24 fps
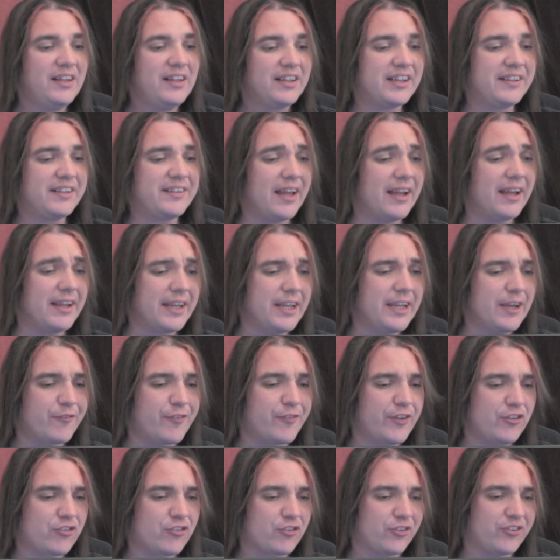Kentucky
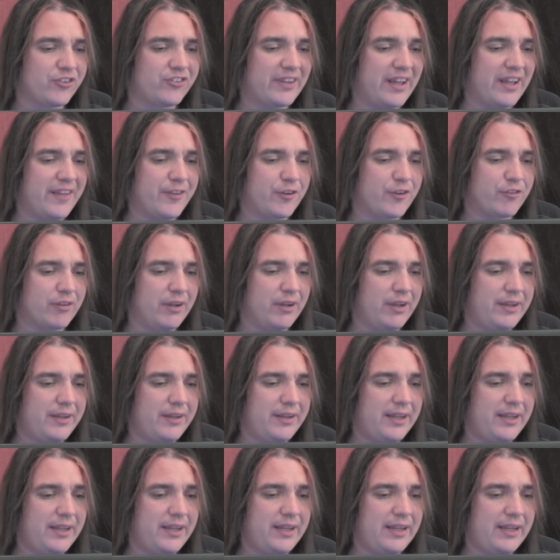officials say the
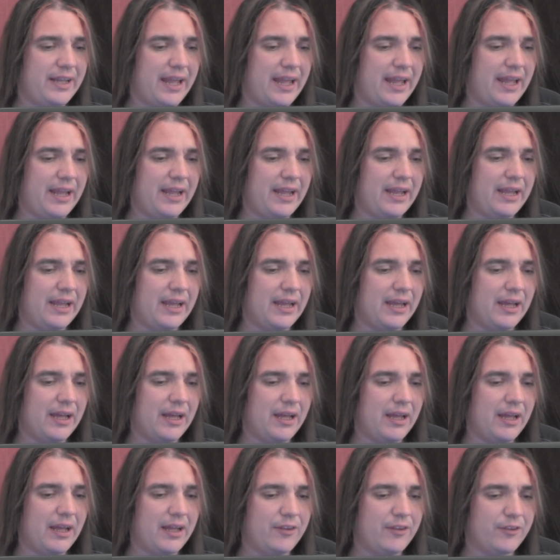DEA
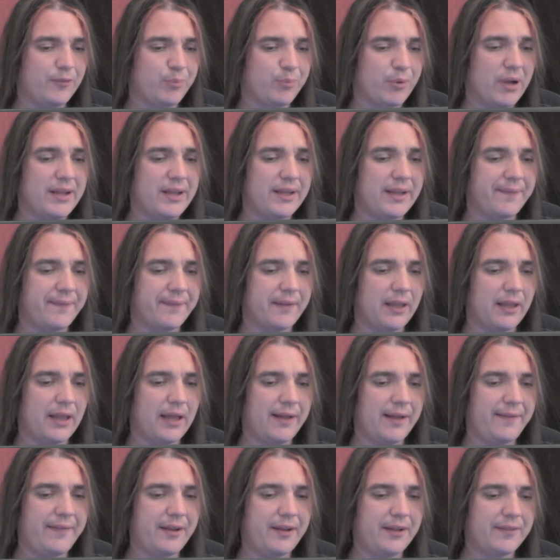is breaking the
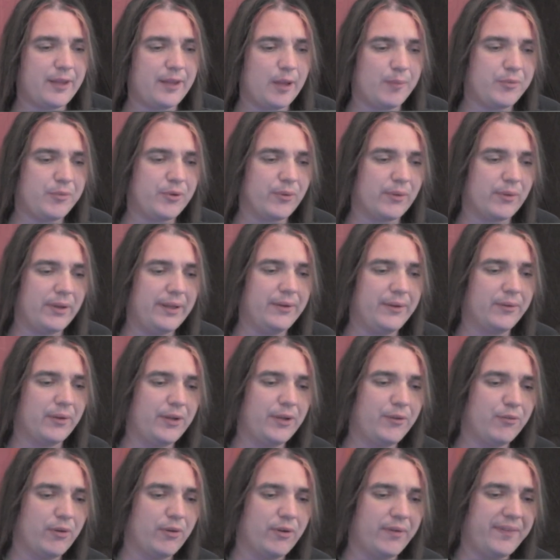law in an attempt to
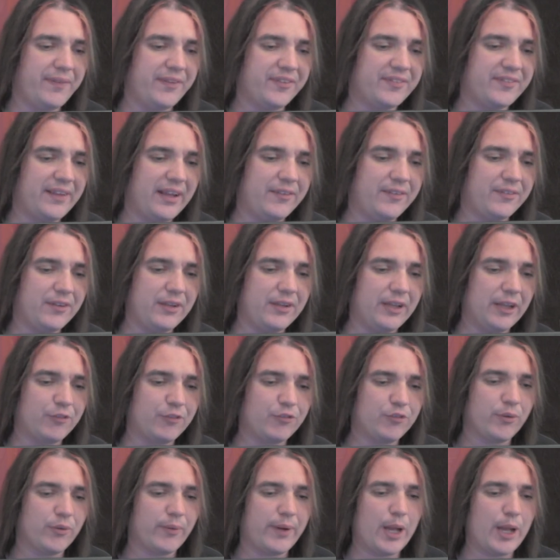illegally ruin the state's
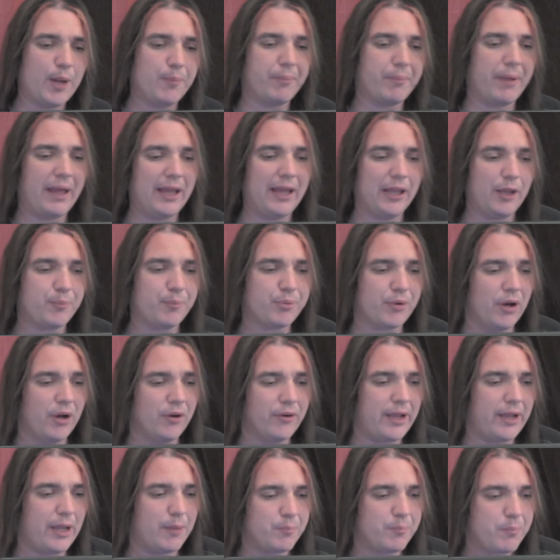industrial hemp pilot
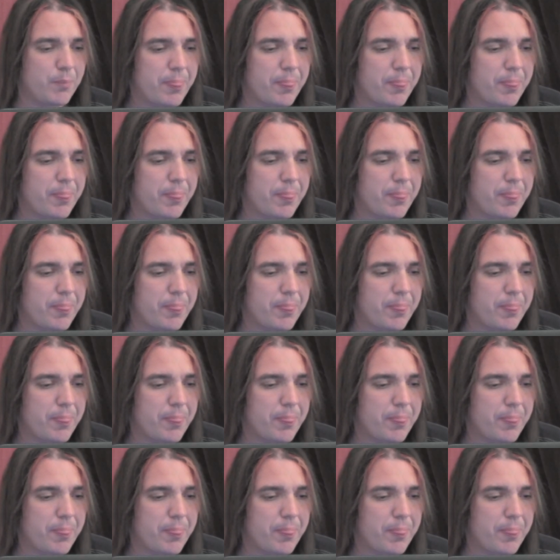program.